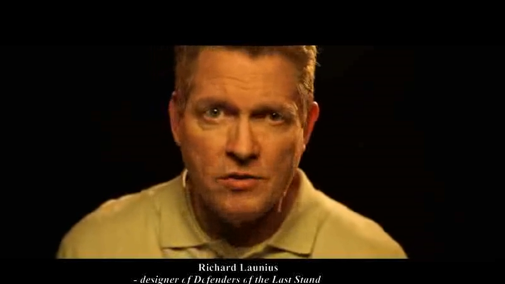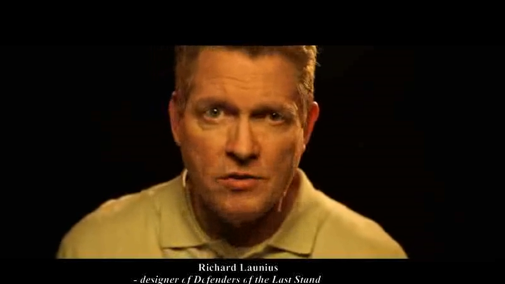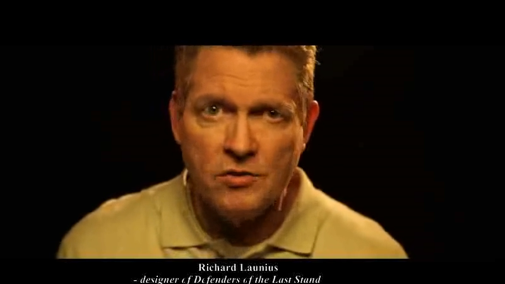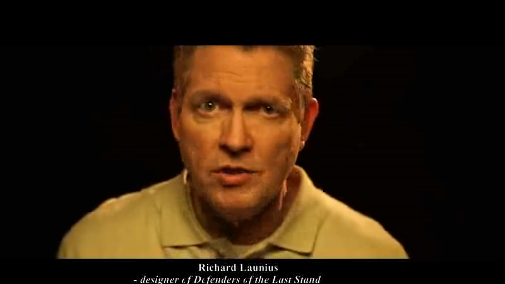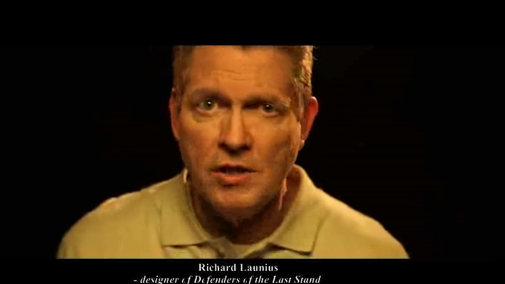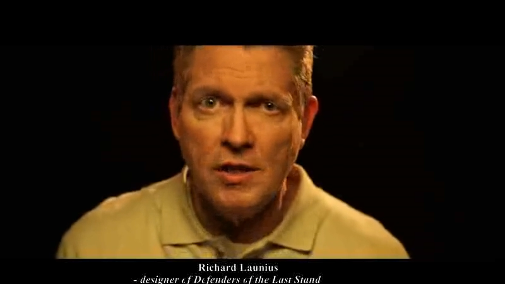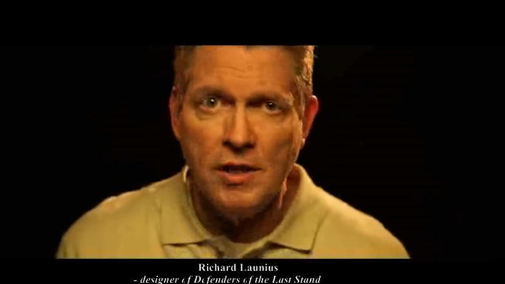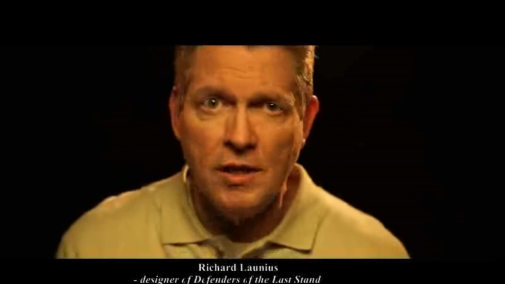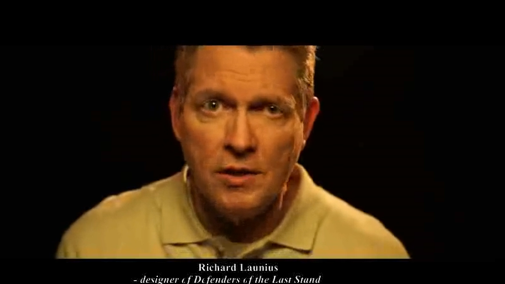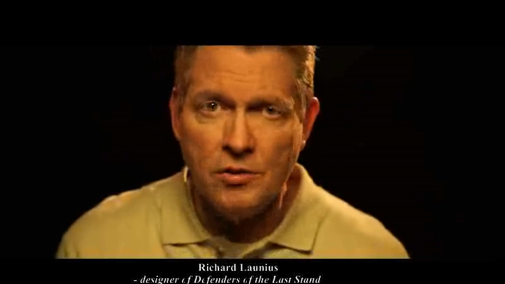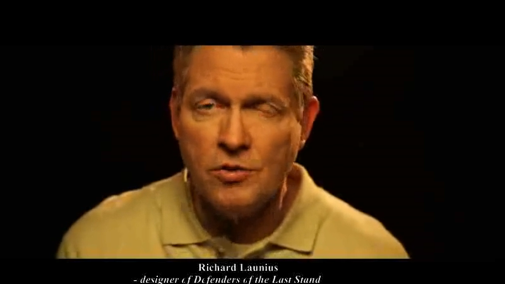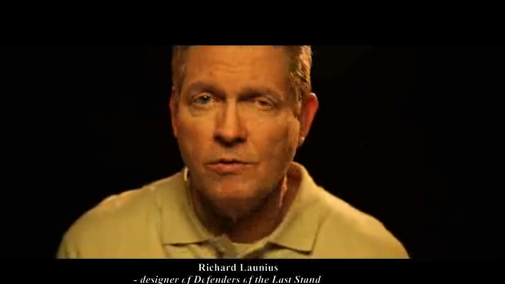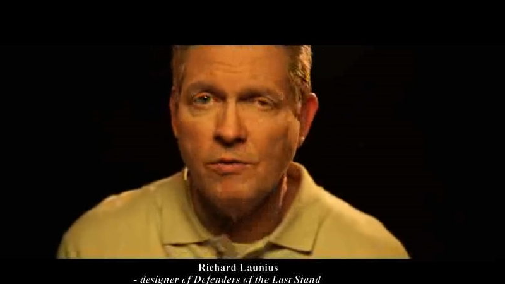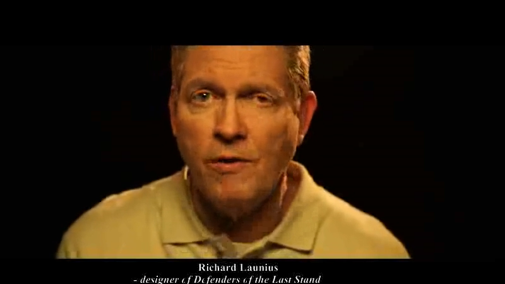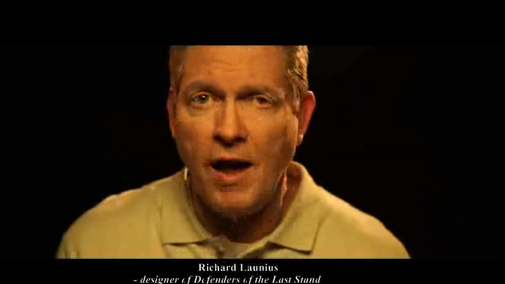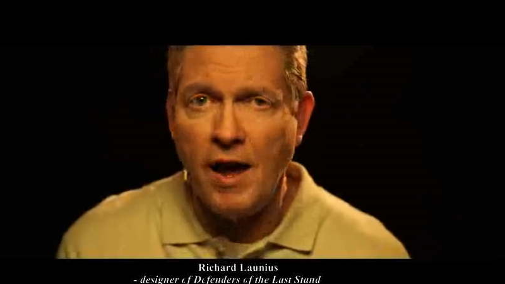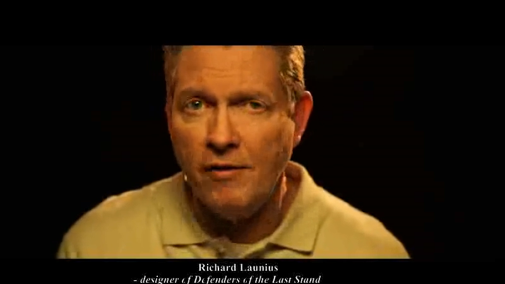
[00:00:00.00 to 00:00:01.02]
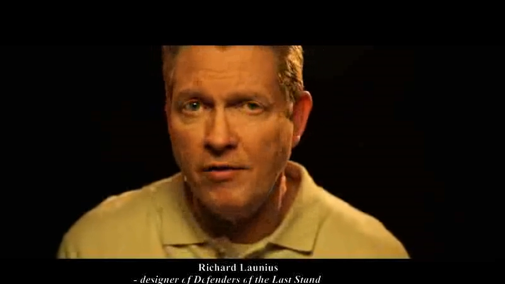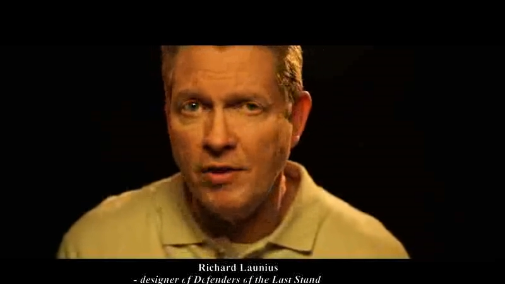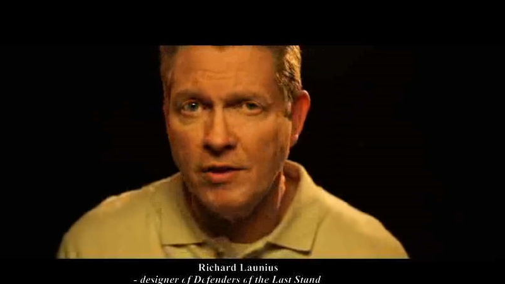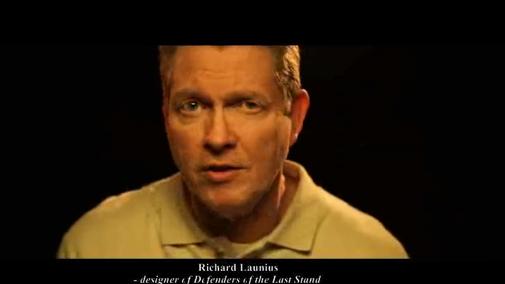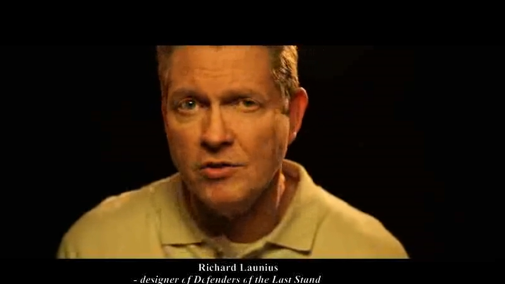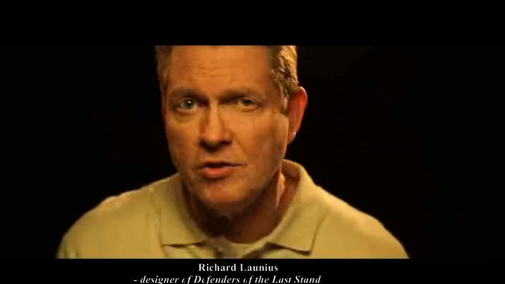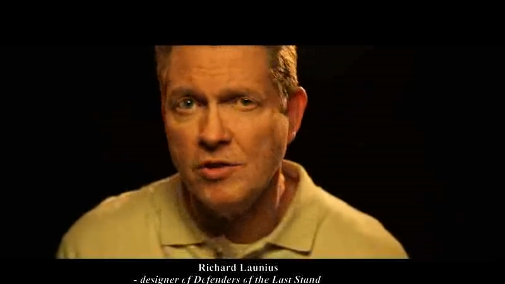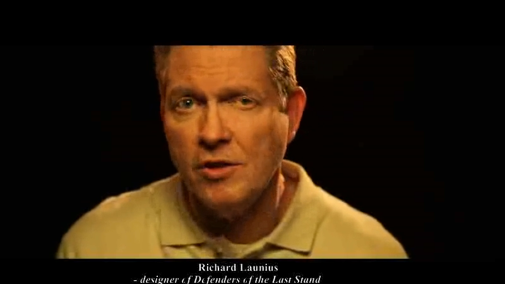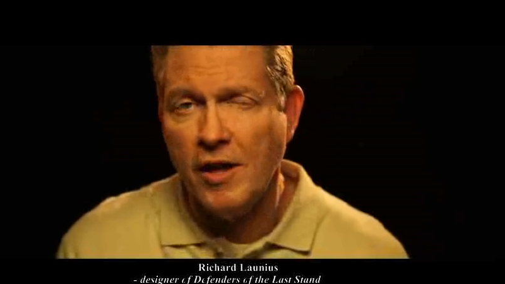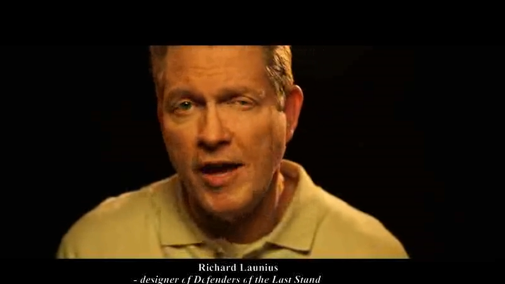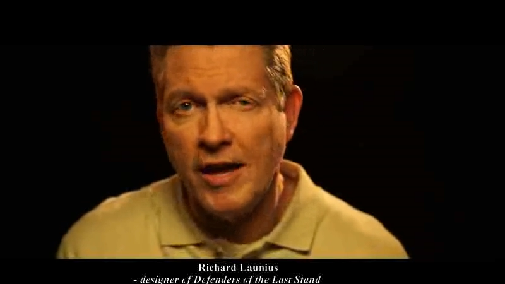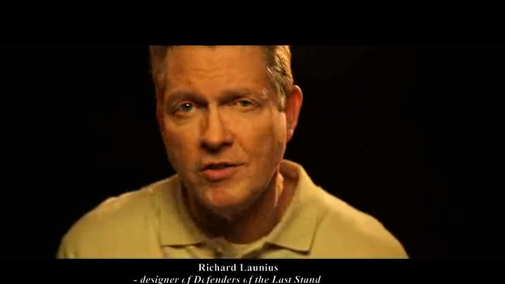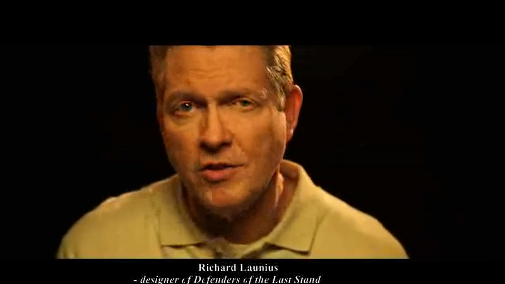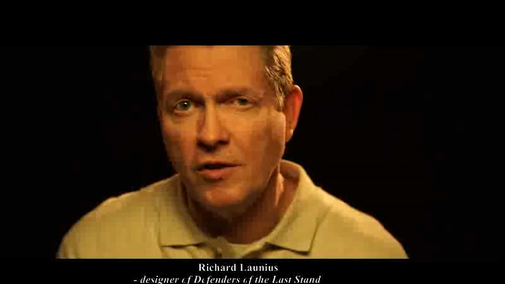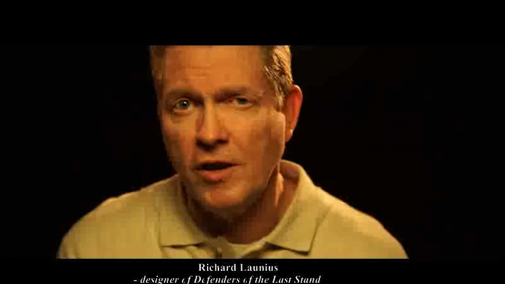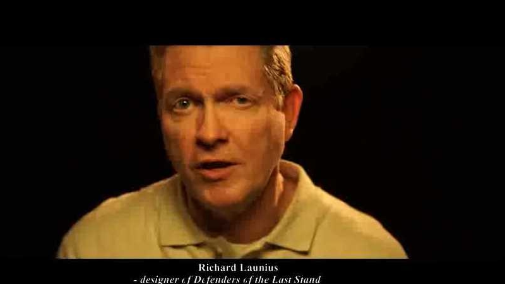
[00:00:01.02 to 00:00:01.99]
city surviving that still
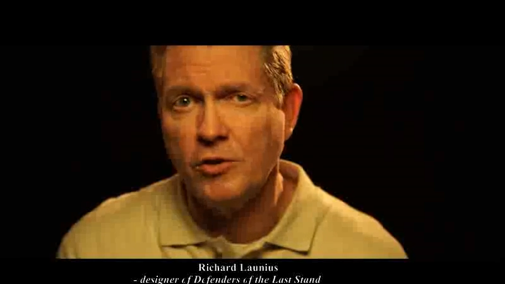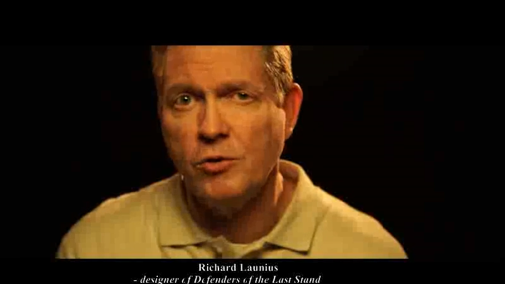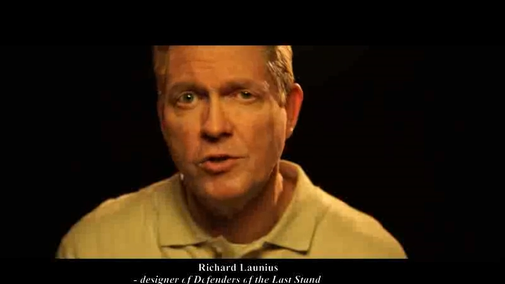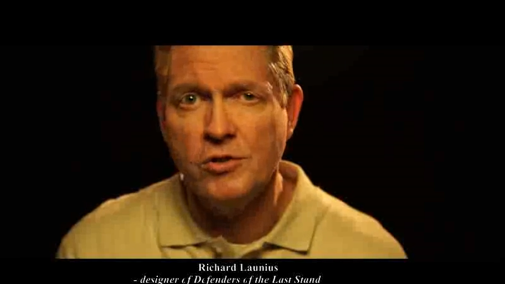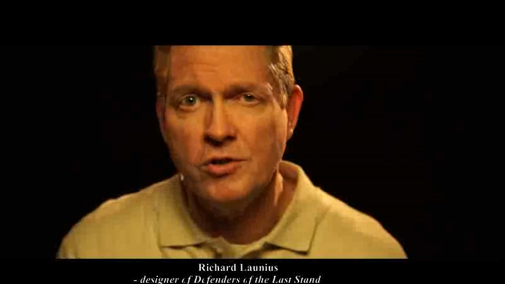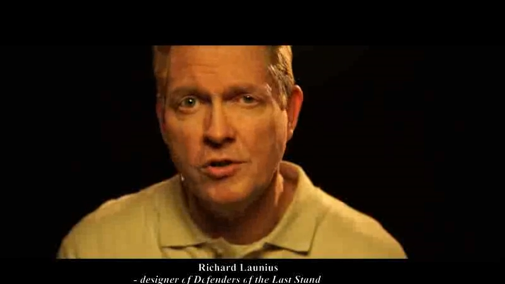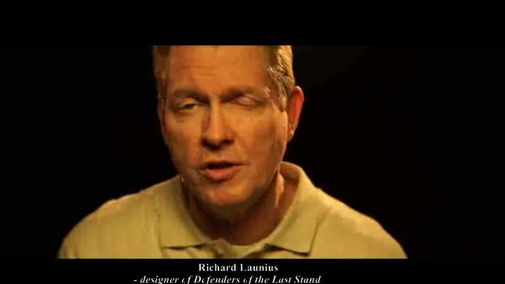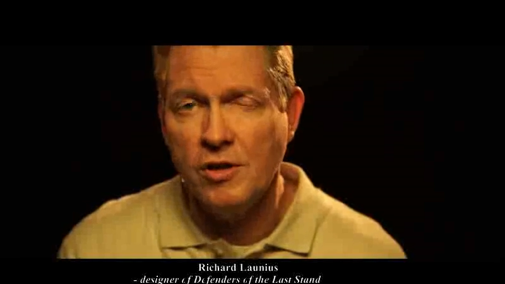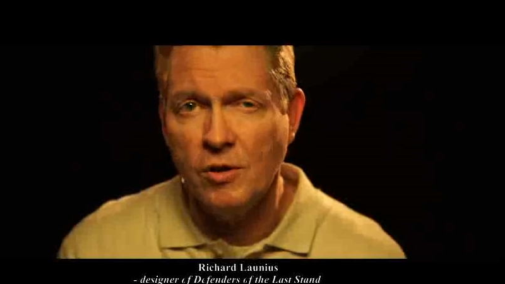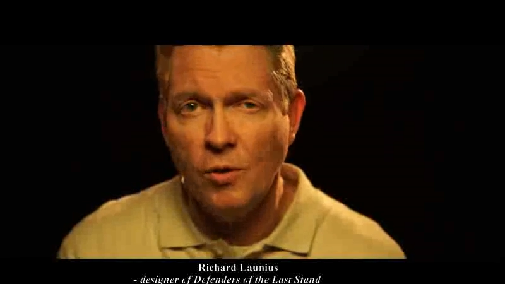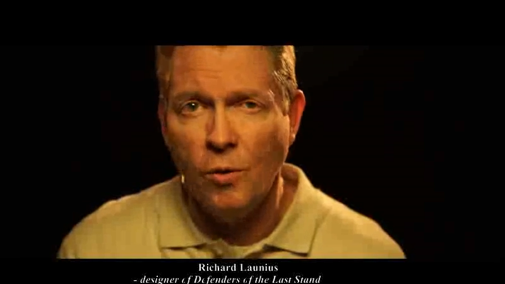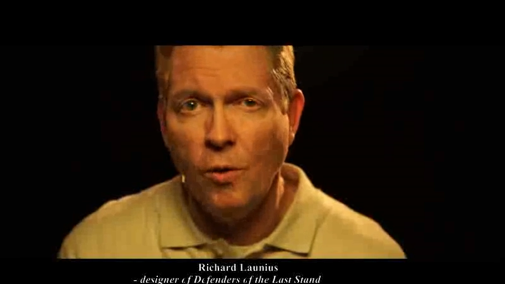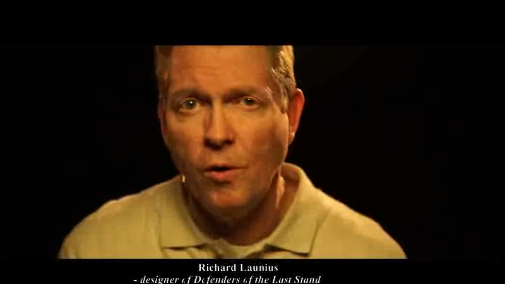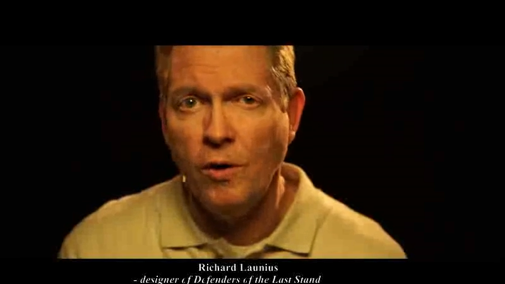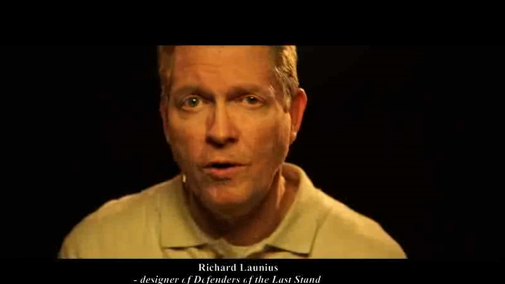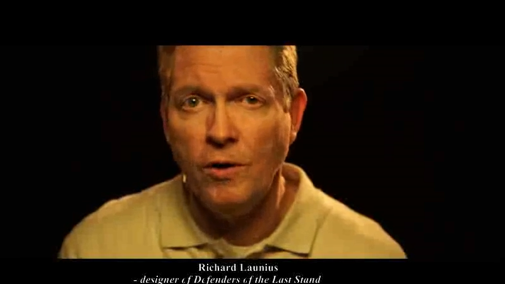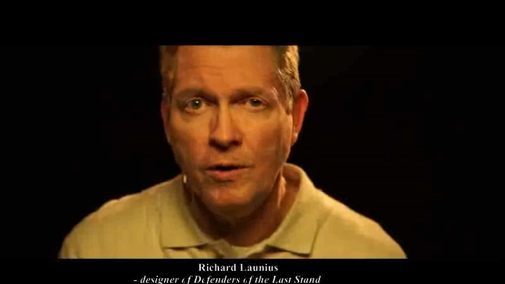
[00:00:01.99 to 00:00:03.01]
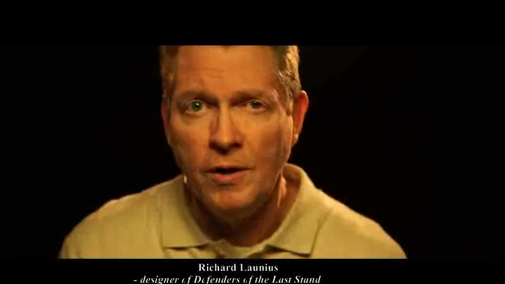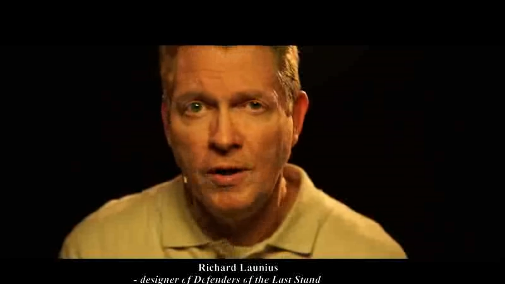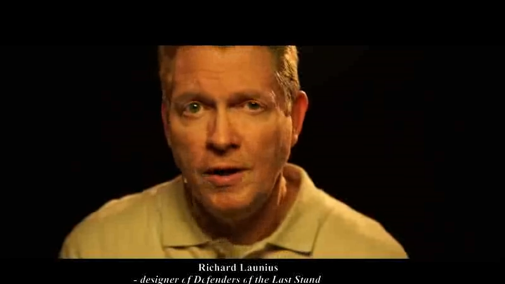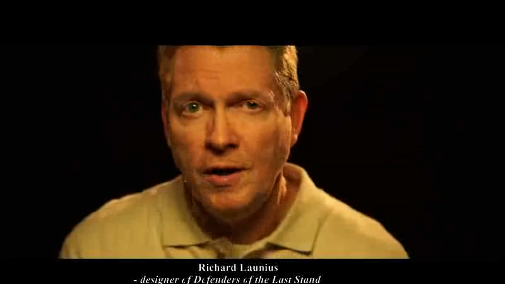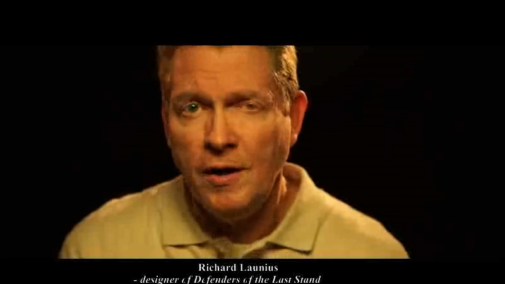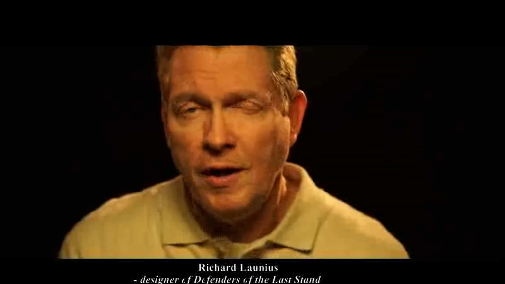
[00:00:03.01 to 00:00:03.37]
has electricity and oil,